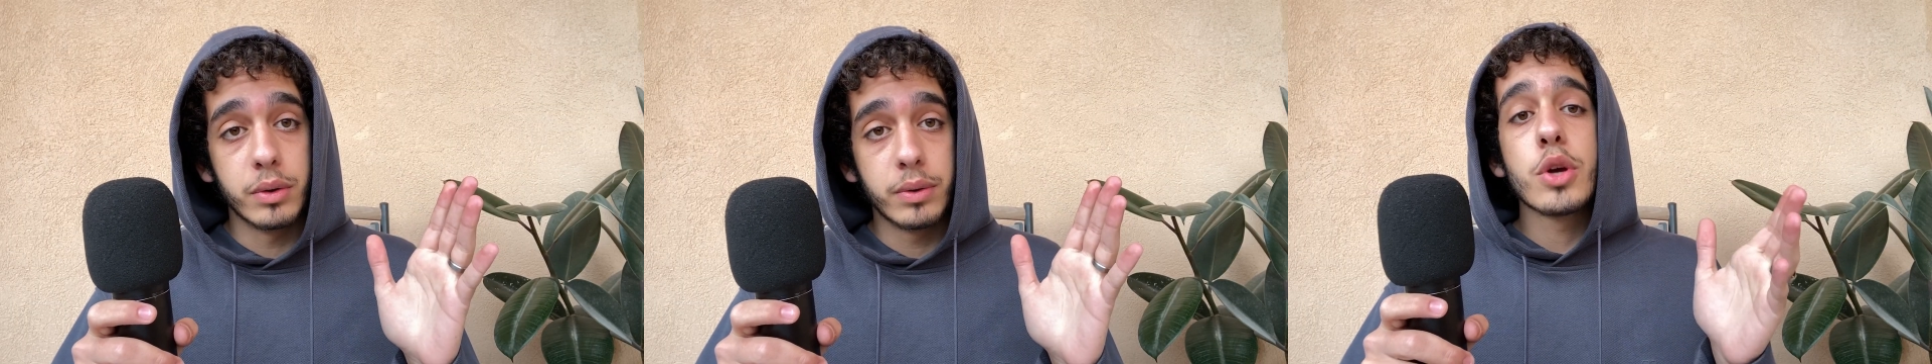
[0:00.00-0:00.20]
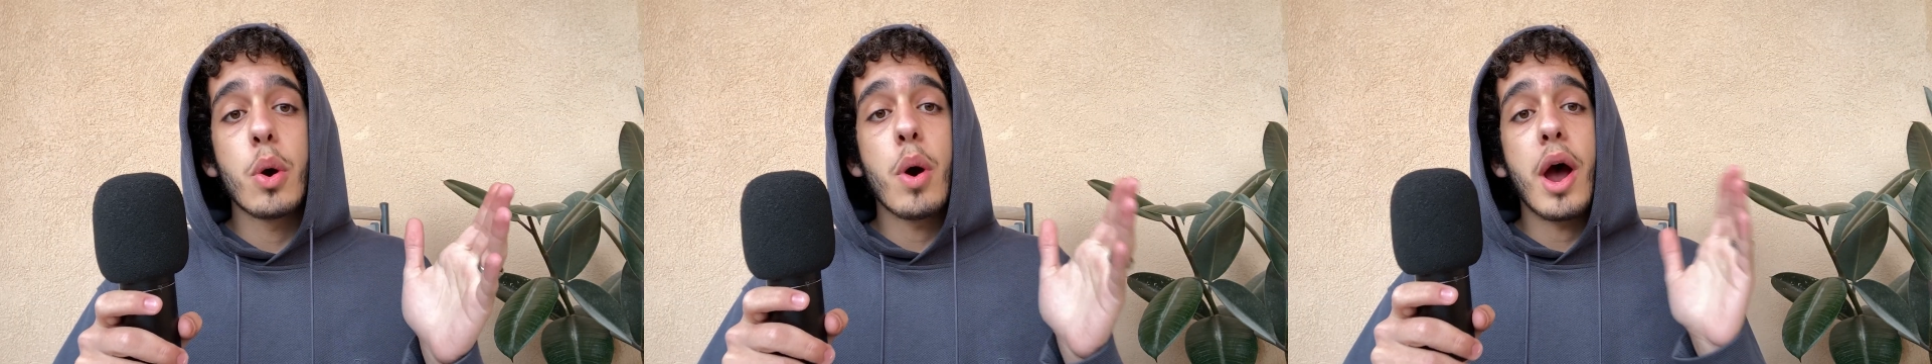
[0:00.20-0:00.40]

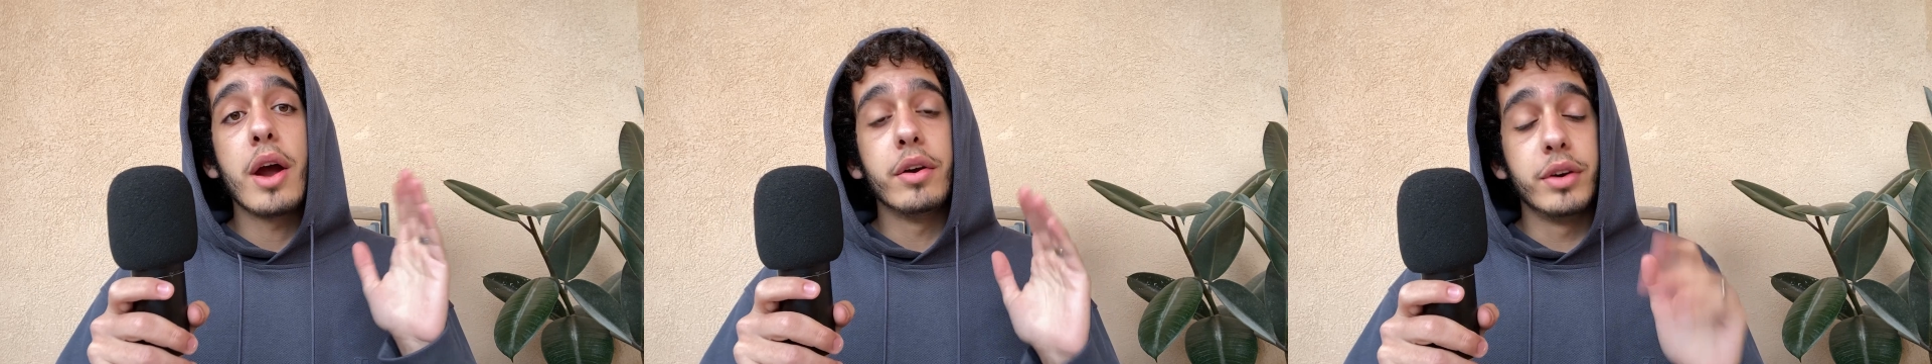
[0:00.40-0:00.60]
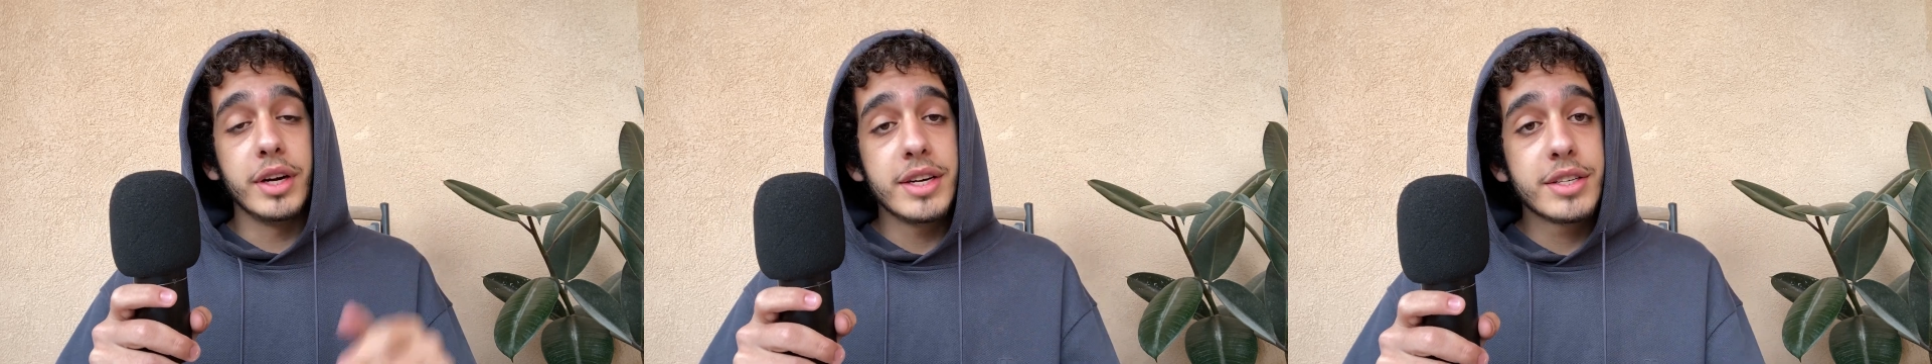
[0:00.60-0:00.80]
So I
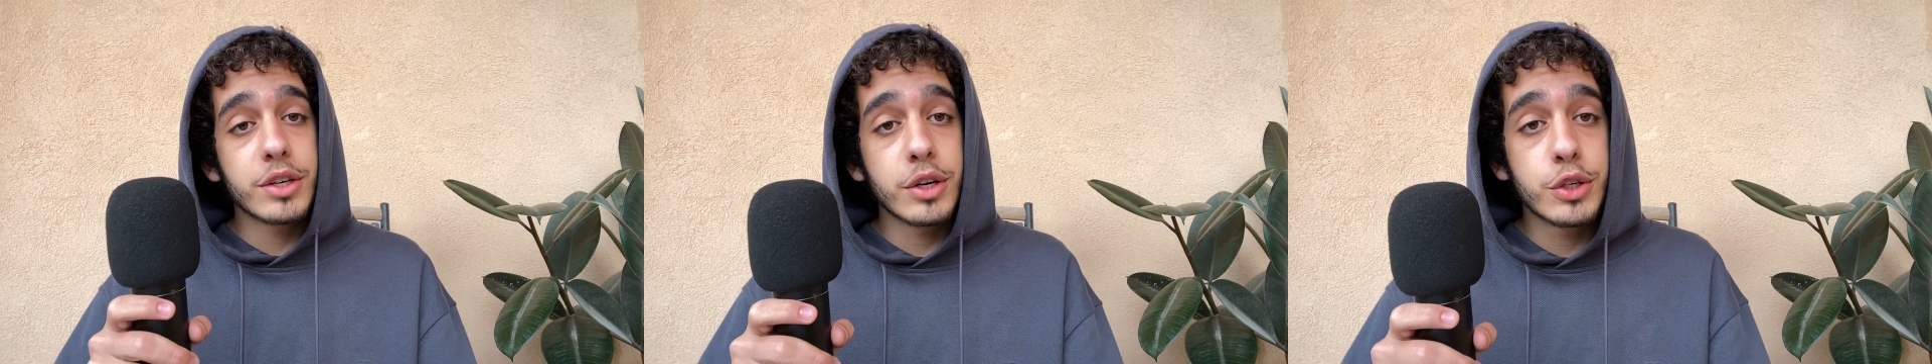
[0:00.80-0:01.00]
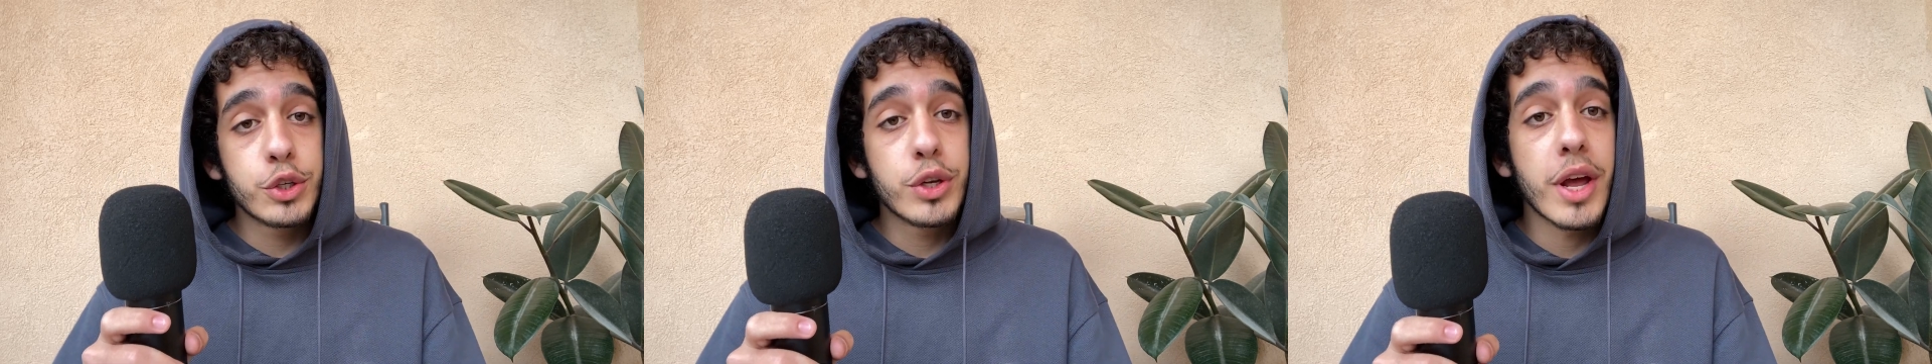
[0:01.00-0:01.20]

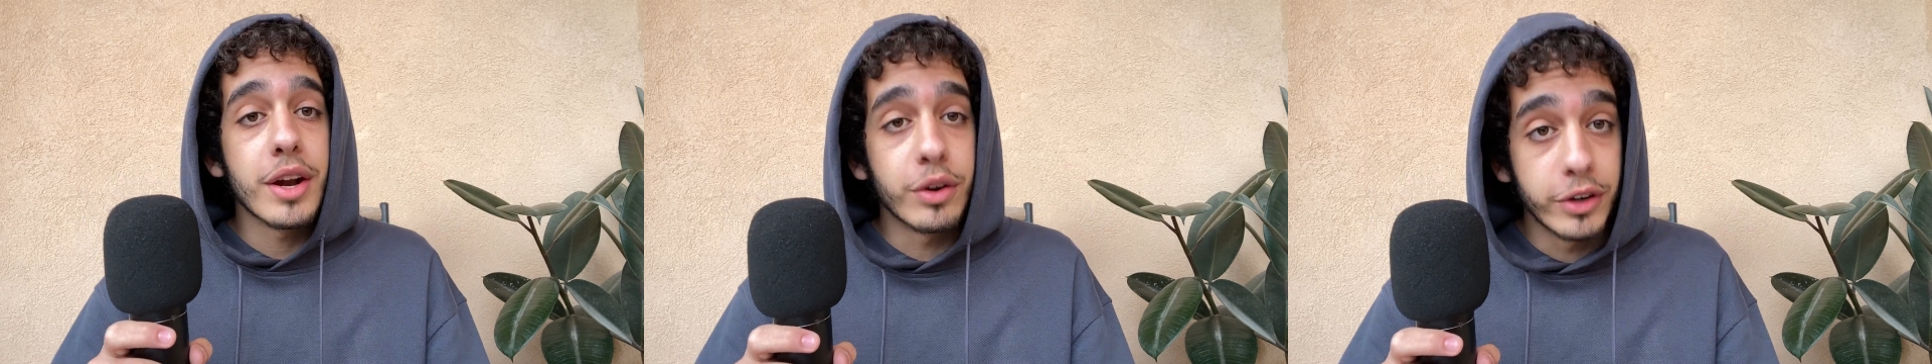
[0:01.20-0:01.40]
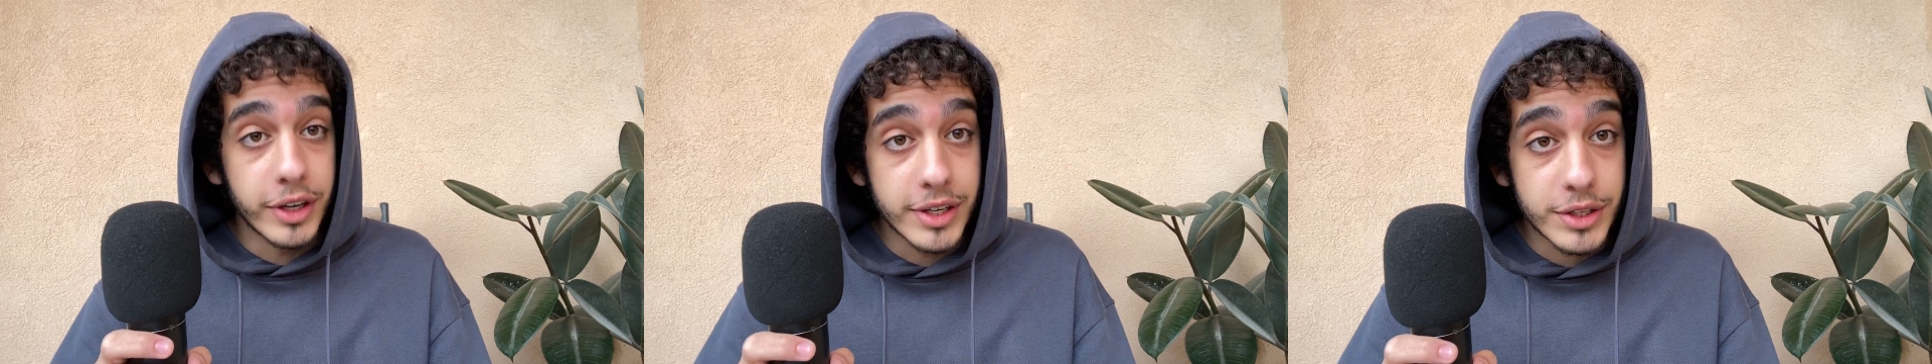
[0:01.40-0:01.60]
researched
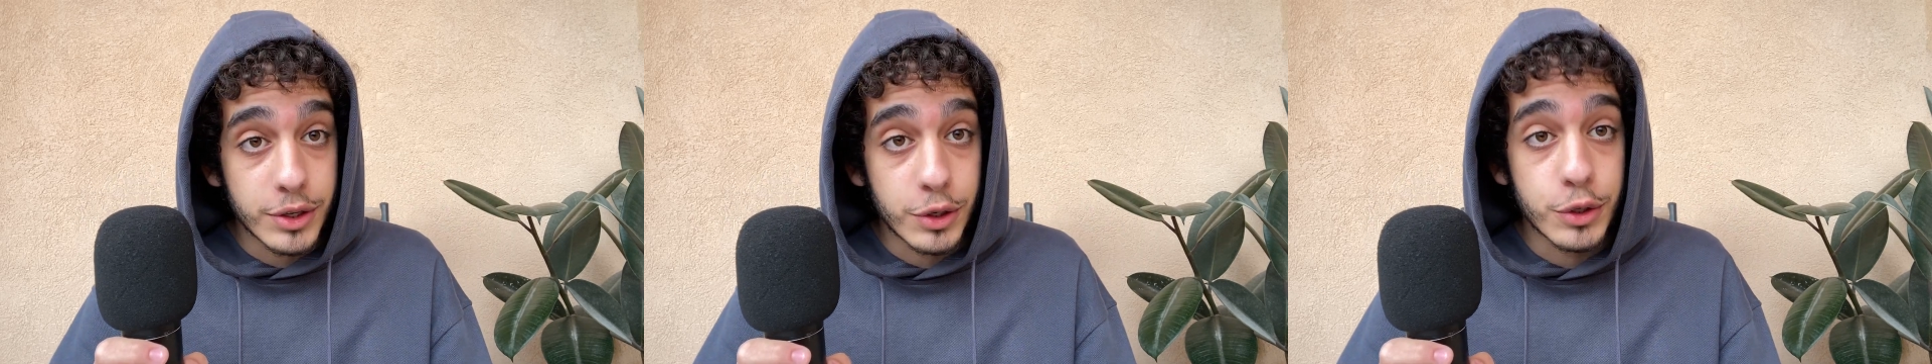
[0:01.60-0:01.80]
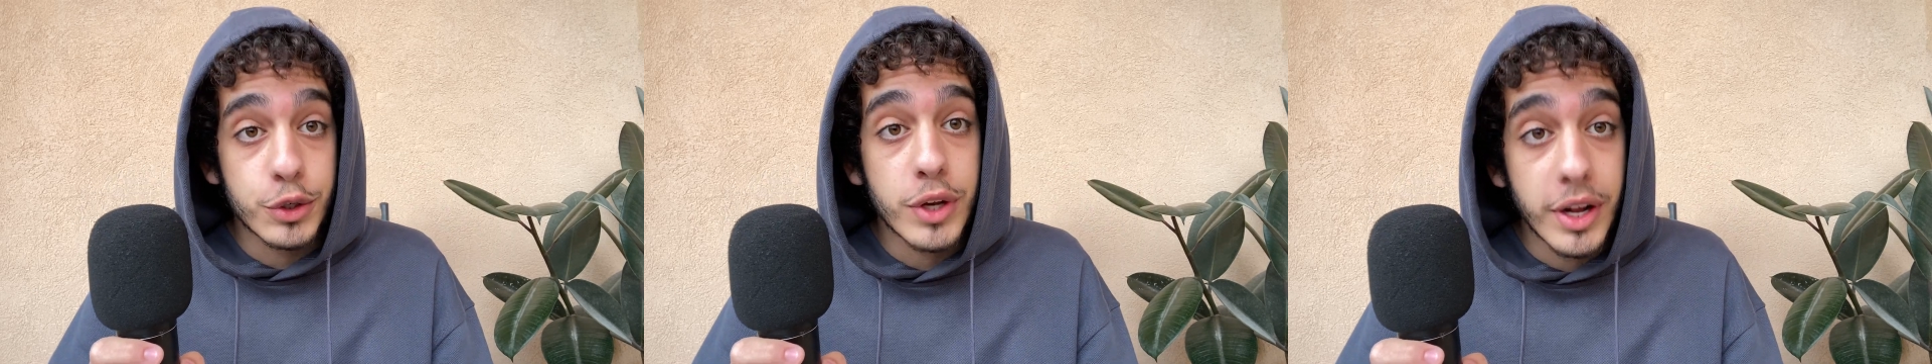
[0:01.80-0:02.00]
and researched